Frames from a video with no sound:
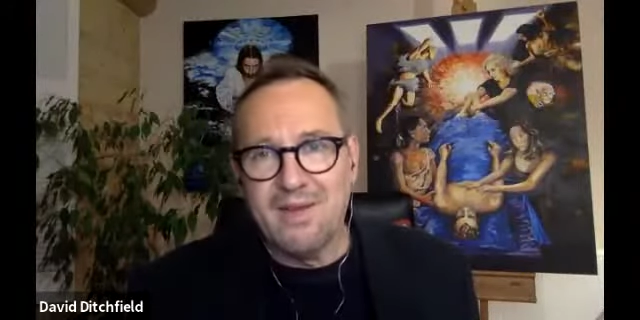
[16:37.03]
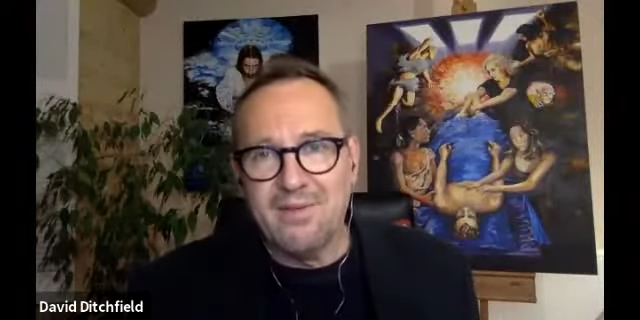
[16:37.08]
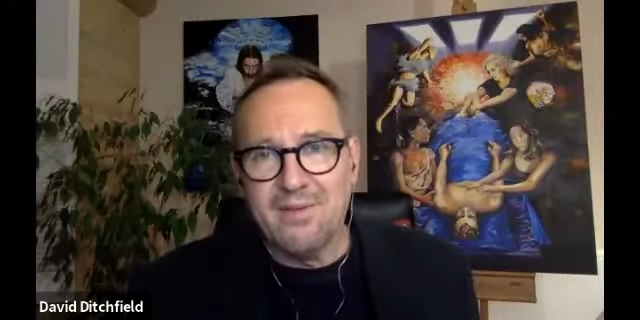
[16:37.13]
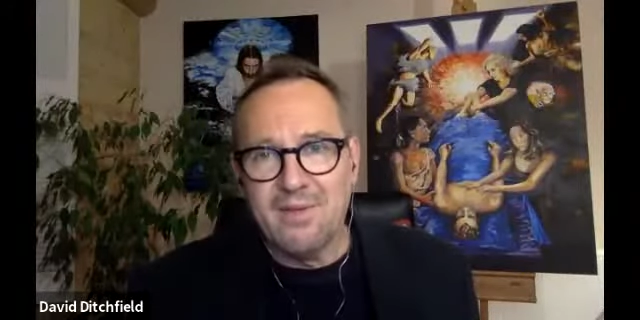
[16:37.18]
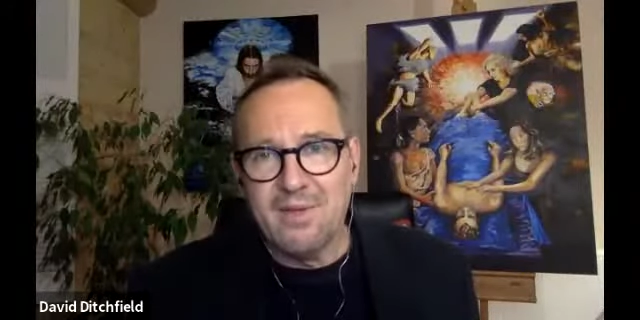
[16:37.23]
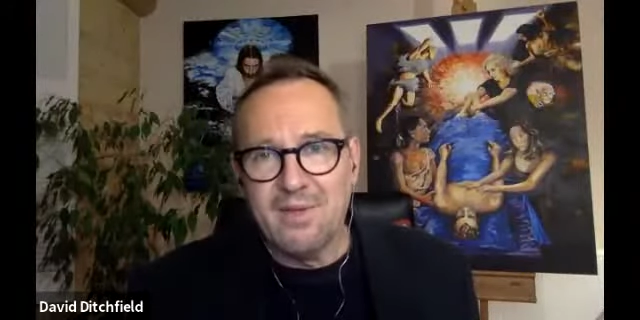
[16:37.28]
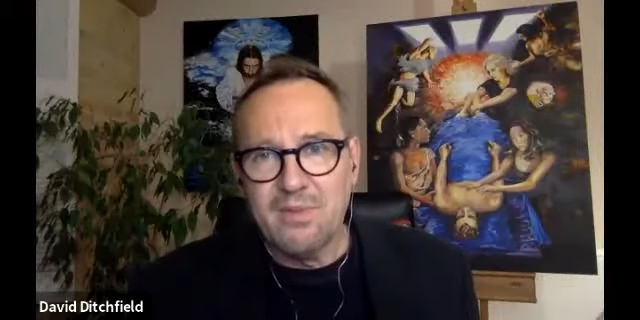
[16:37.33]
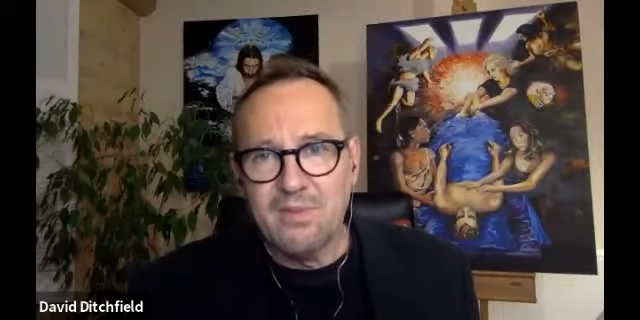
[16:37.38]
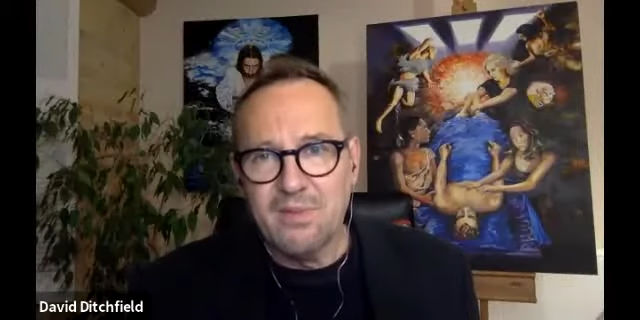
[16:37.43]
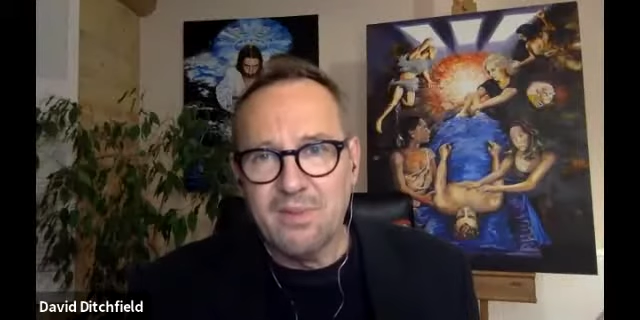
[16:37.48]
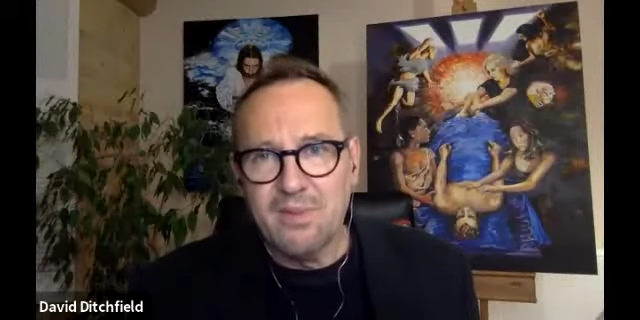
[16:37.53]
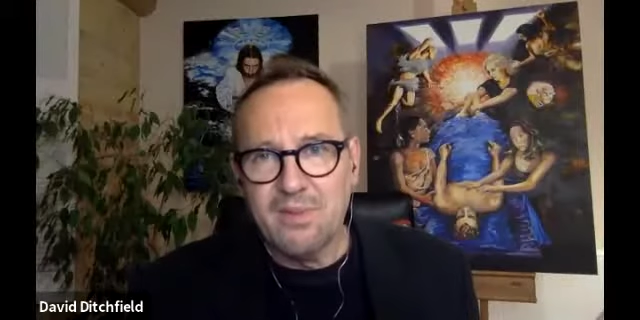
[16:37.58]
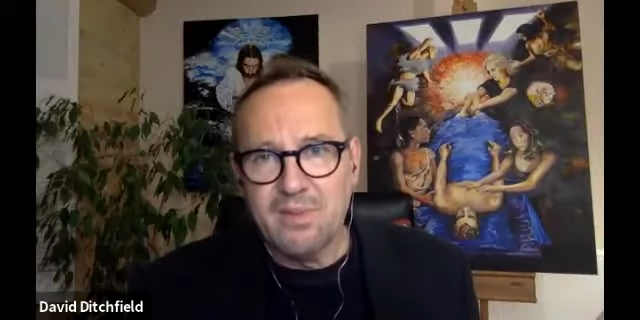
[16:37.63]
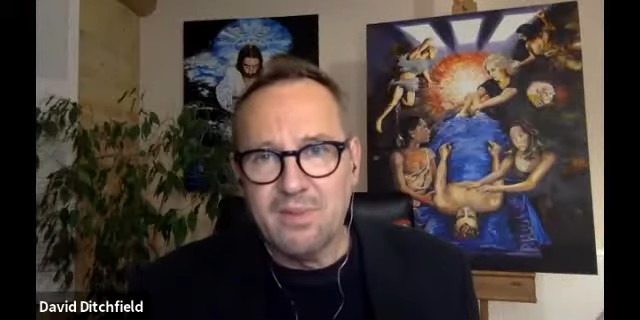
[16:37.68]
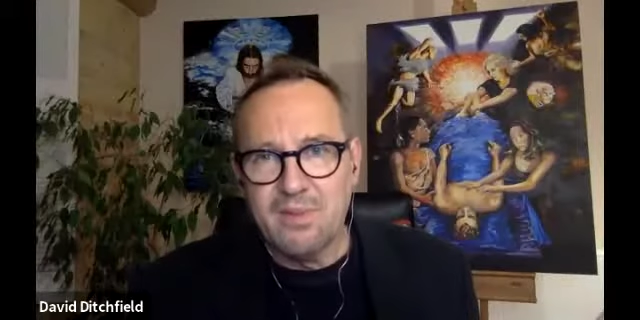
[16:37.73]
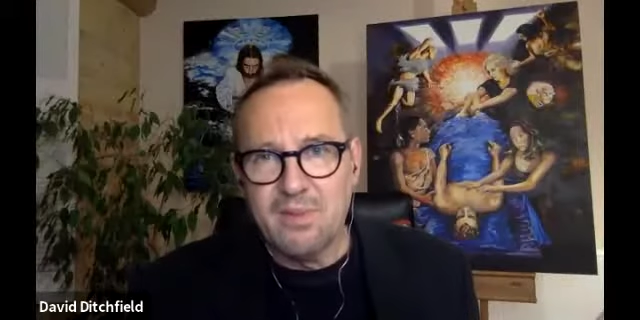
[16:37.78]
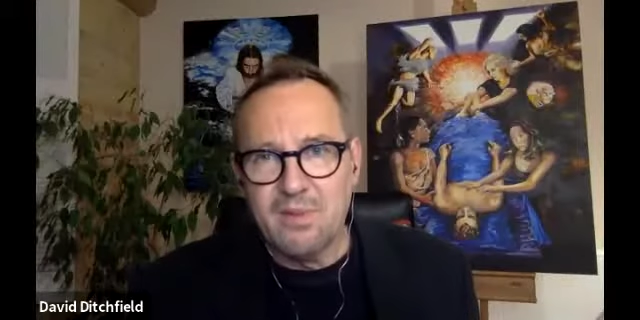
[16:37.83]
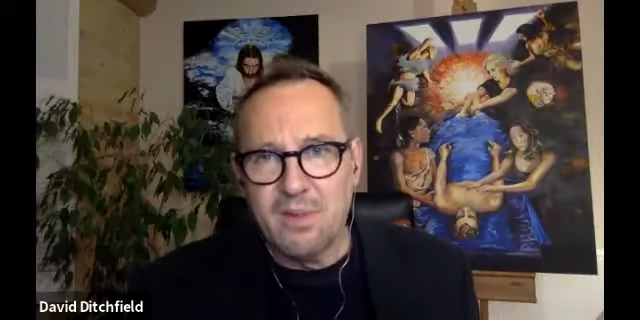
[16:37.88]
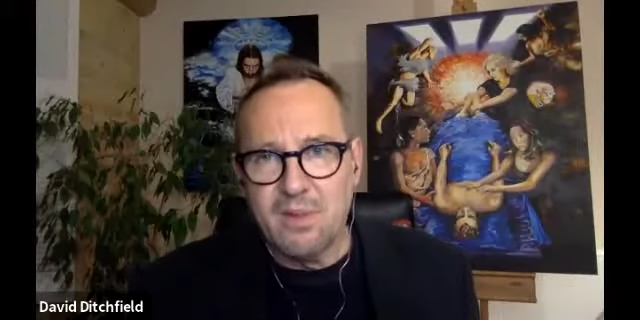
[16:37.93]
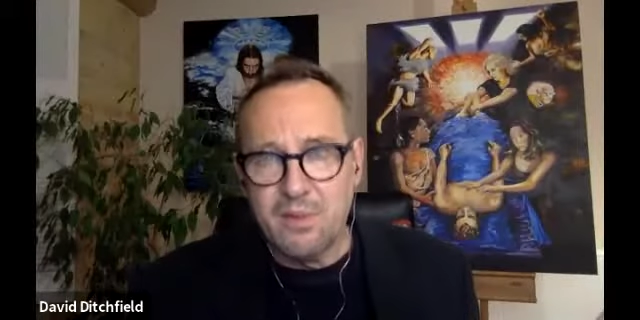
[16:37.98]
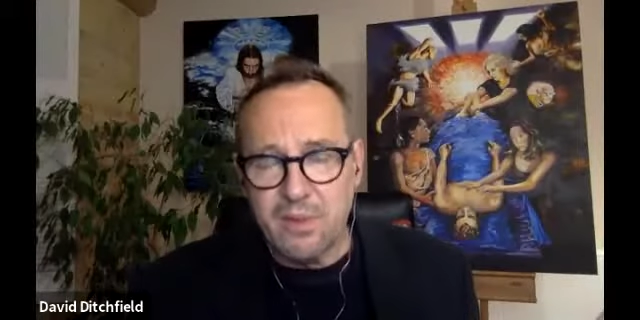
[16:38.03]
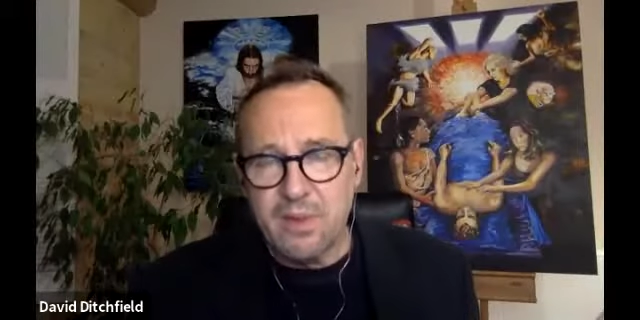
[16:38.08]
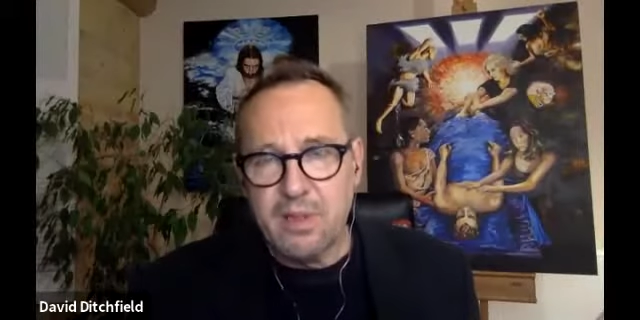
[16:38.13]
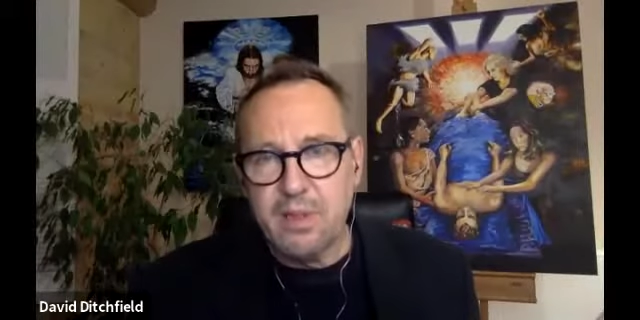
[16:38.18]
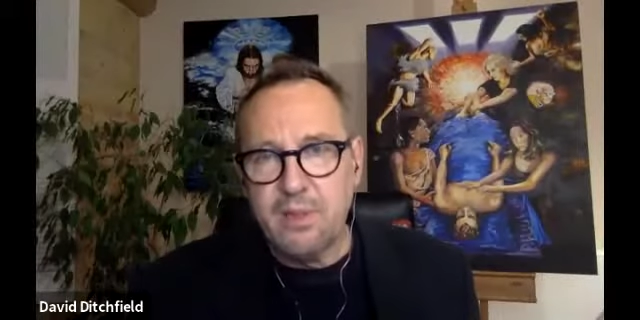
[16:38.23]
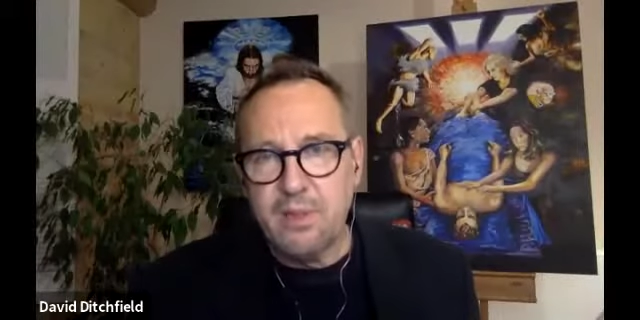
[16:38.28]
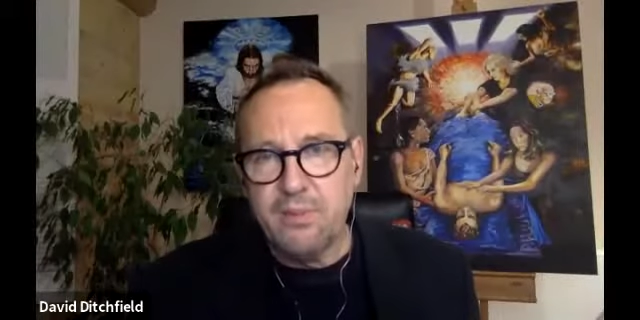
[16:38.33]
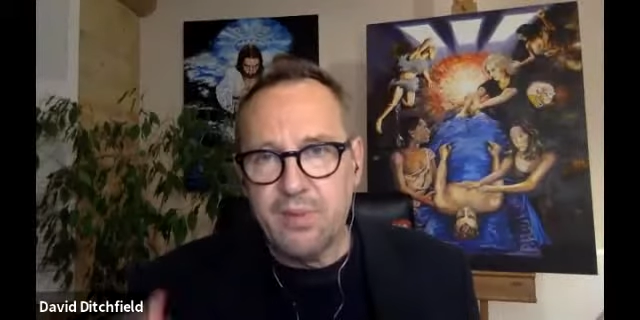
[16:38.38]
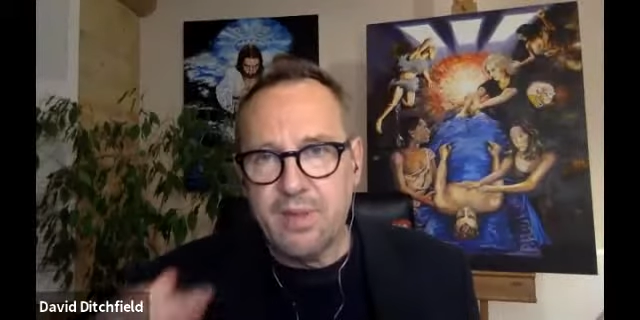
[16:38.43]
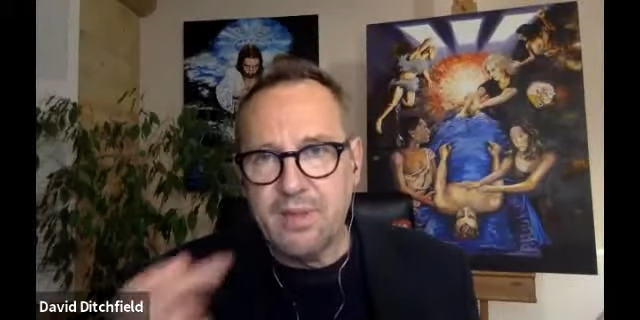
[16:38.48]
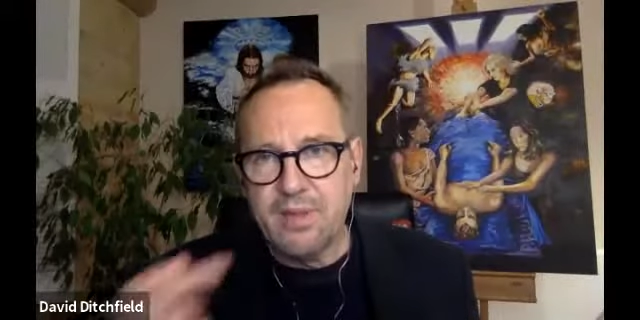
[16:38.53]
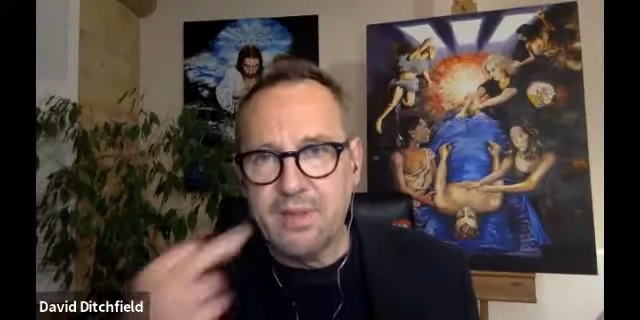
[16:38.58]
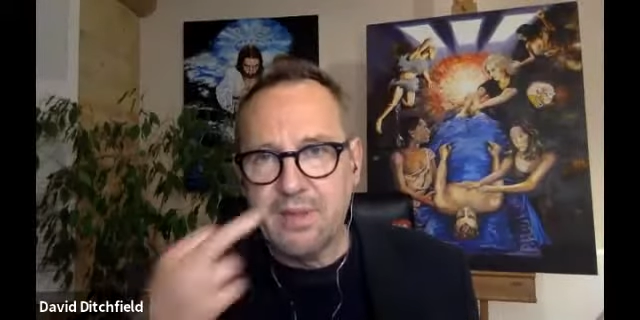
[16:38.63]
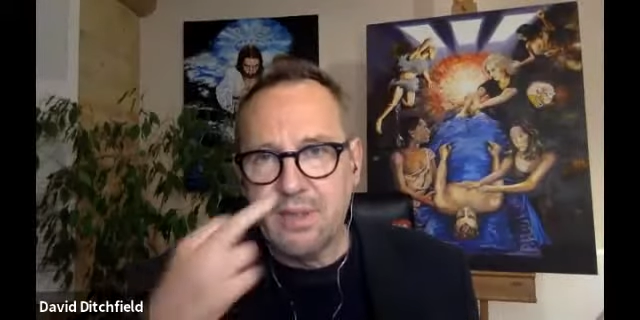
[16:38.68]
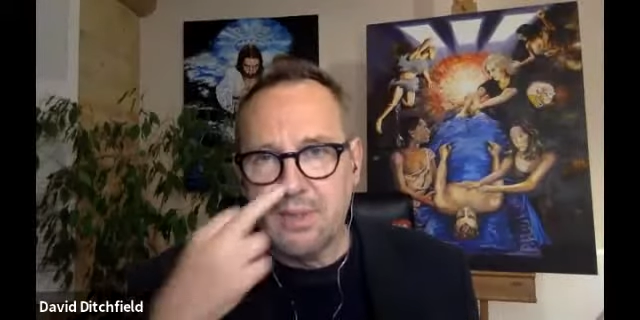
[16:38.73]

of hospital i was recuperating